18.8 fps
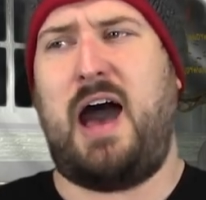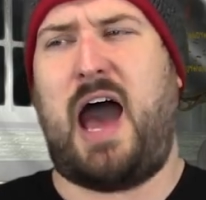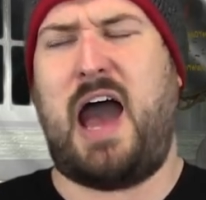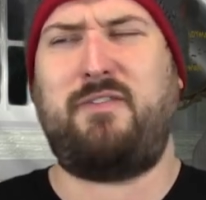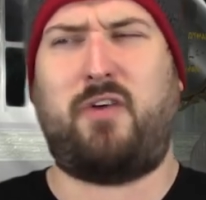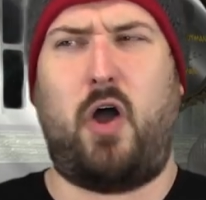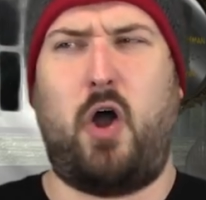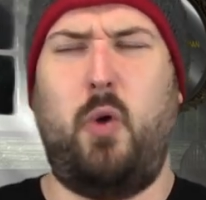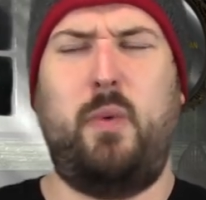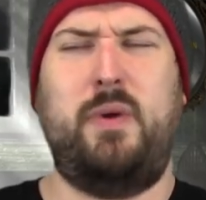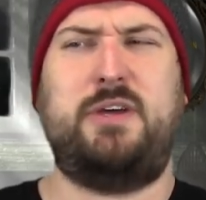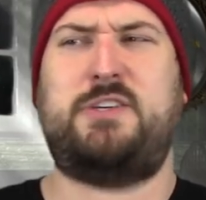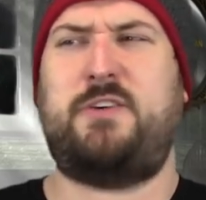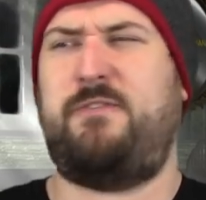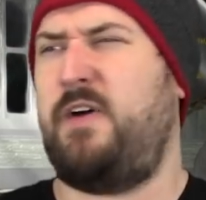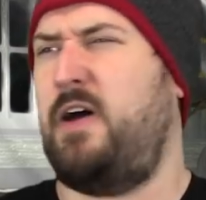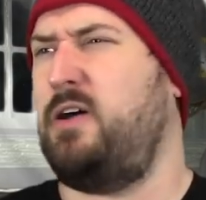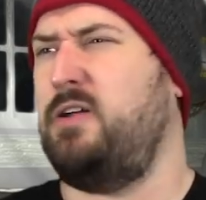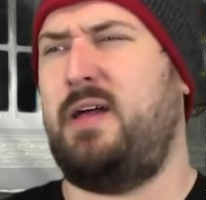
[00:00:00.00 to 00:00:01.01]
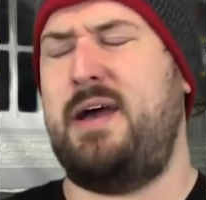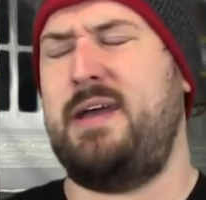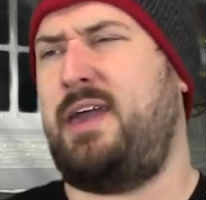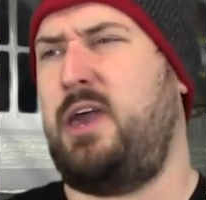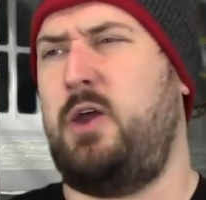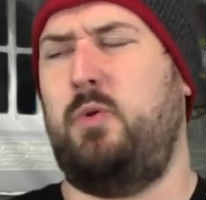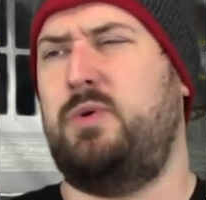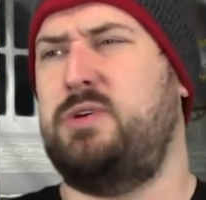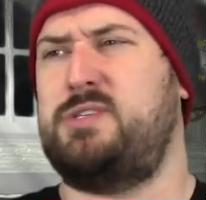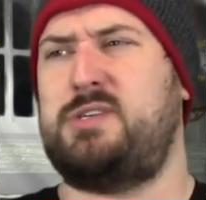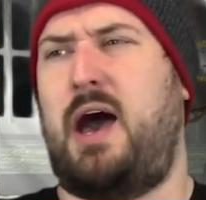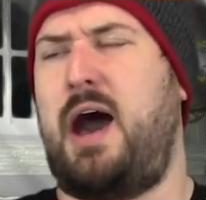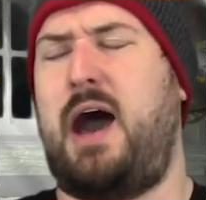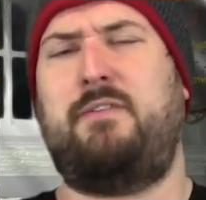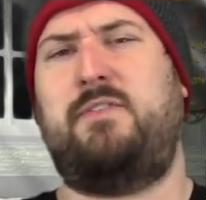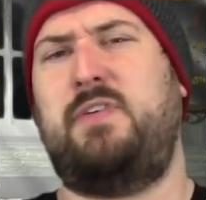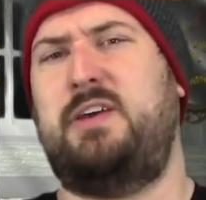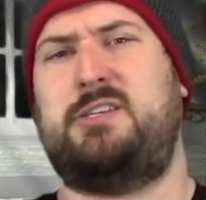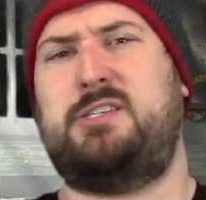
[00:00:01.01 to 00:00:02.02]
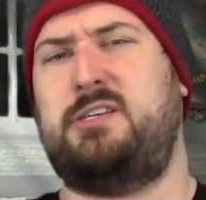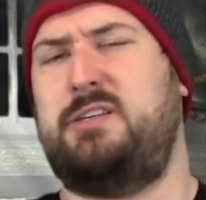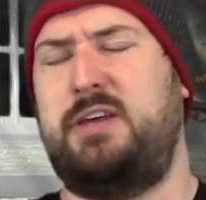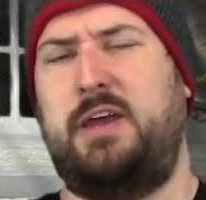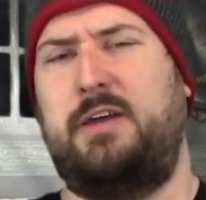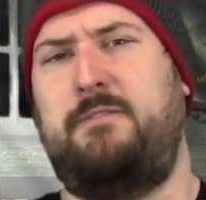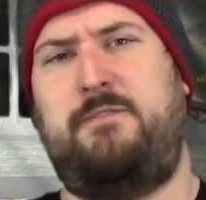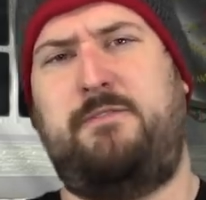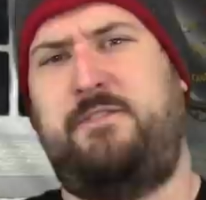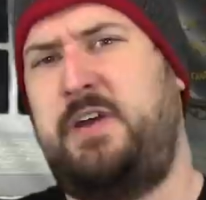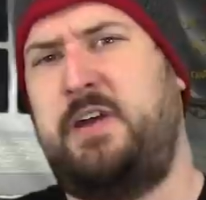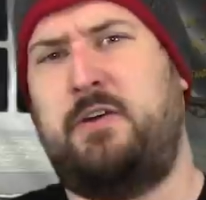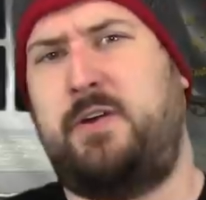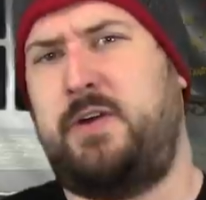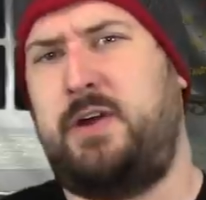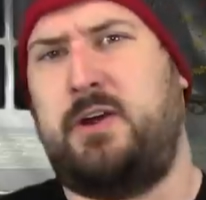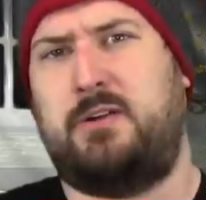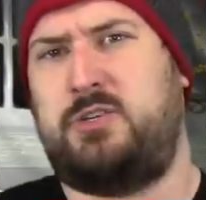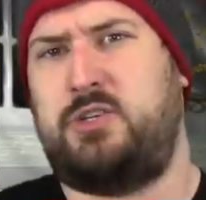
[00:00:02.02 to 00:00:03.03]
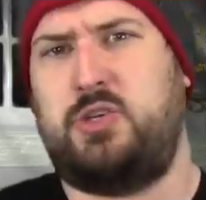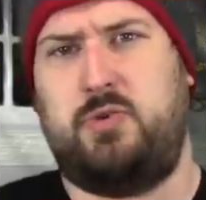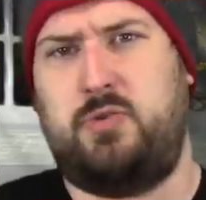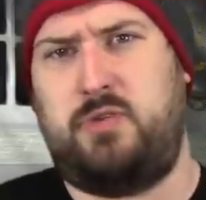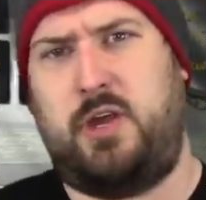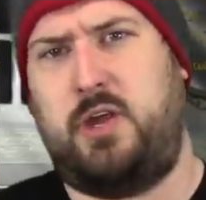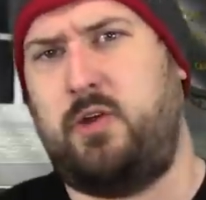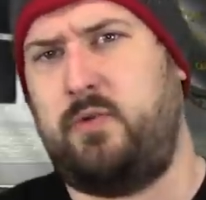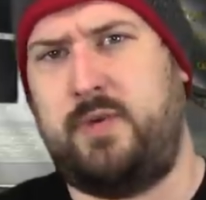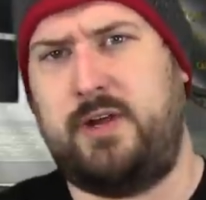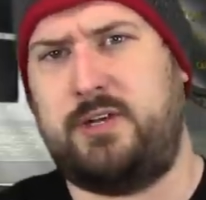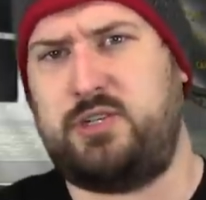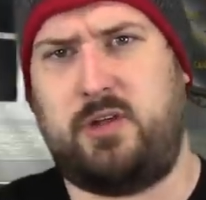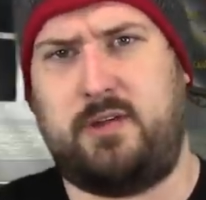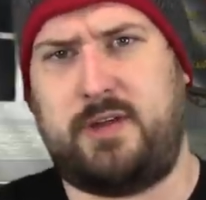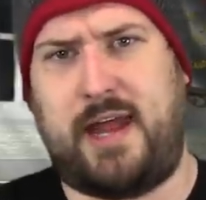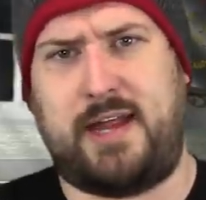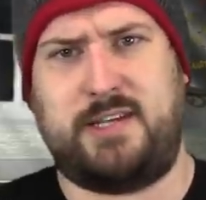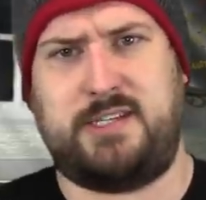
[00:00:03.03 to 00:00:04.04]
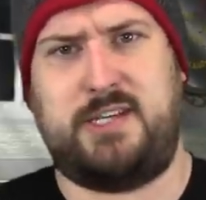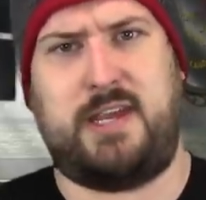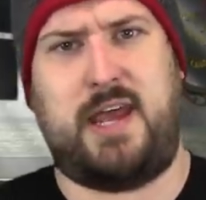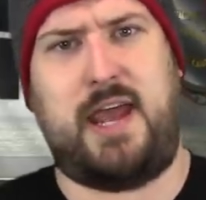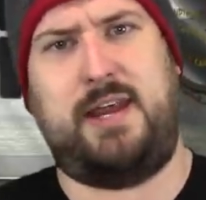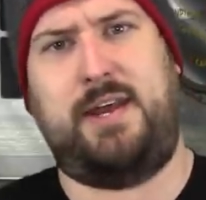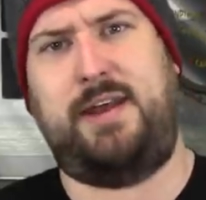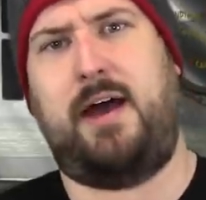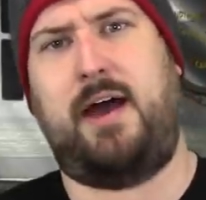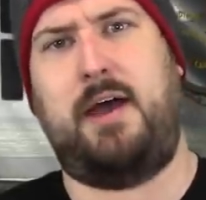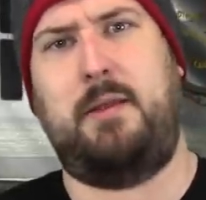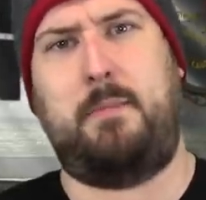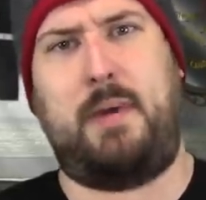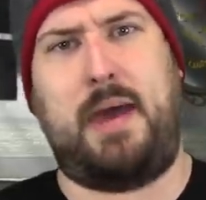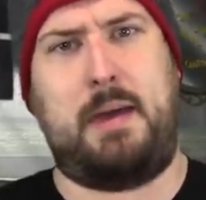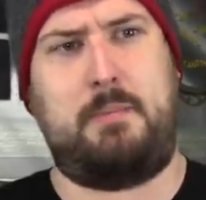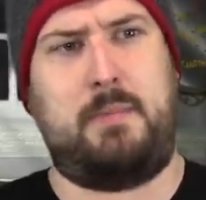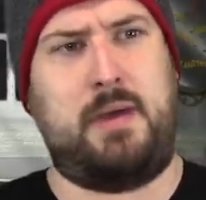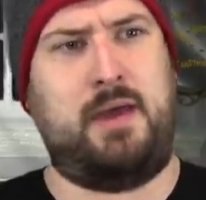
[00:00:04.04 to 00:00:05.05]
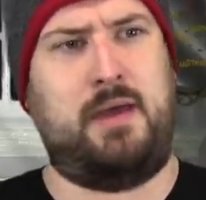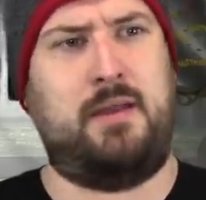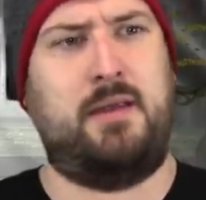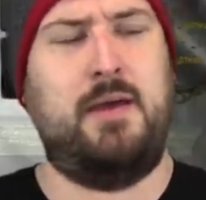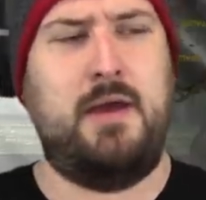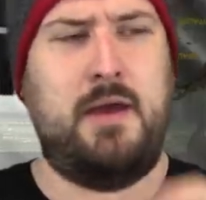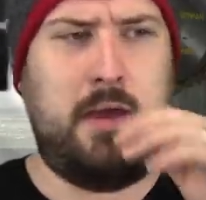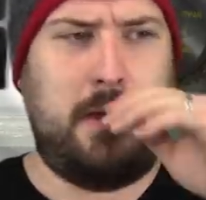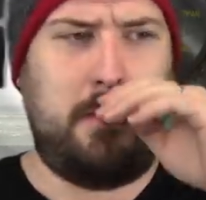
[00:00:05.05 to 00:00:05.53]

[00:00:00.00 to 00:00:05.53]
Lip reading: I've always felt like it was obviously inferior to the original 1989 Batman.